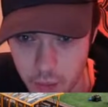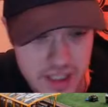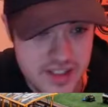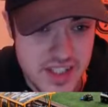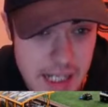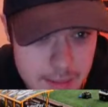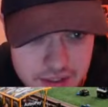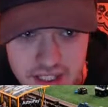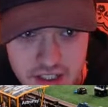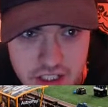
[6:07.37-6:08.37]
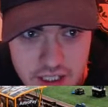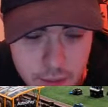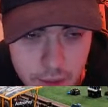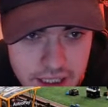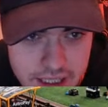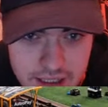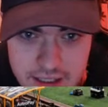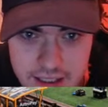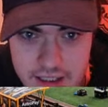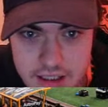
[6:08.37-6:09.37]
West Ham potentially away,
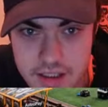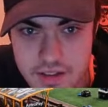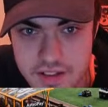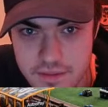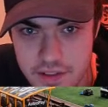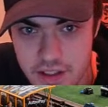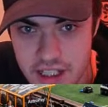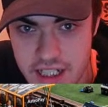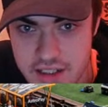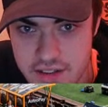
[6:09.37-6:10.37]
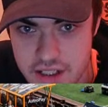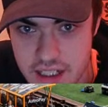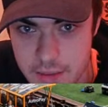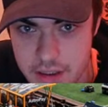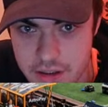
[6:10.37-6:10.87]
something like that. So that'll be